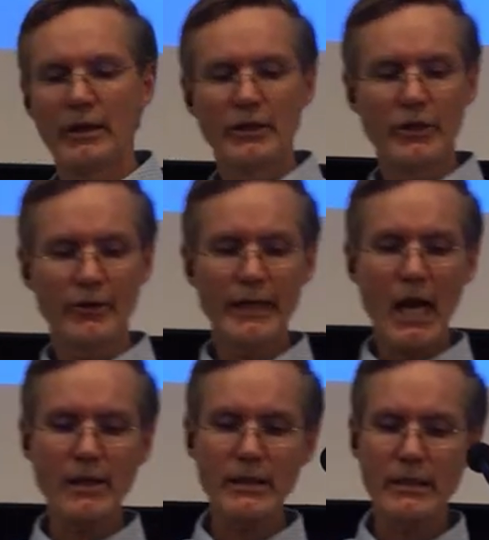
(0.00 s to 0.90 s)

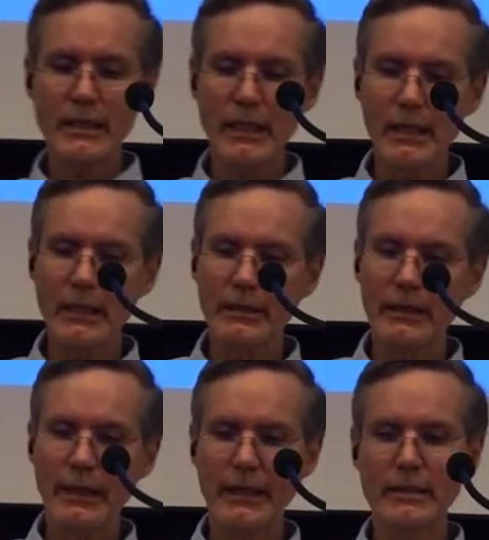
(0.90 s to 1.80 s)
curiosity
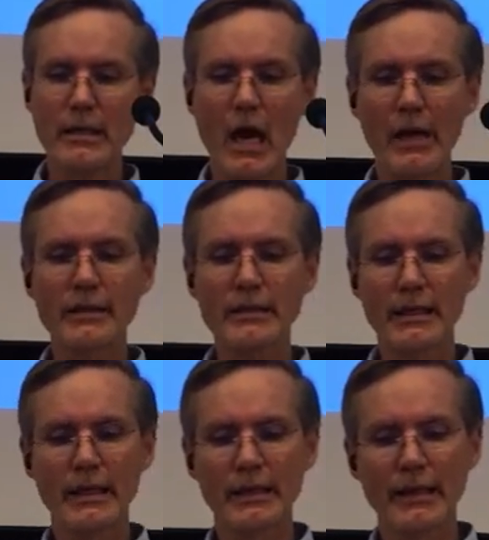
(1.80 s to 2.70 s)
is not a
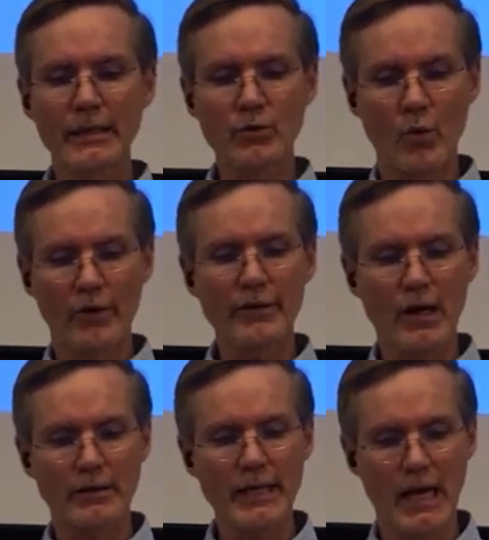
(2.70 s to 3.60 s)
sin that's worth
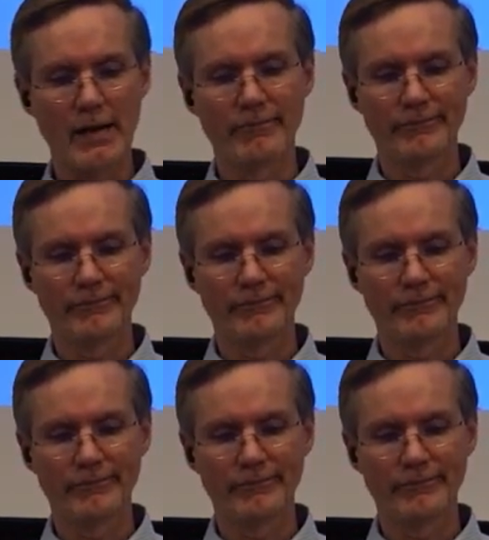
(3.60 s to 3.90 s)
our time.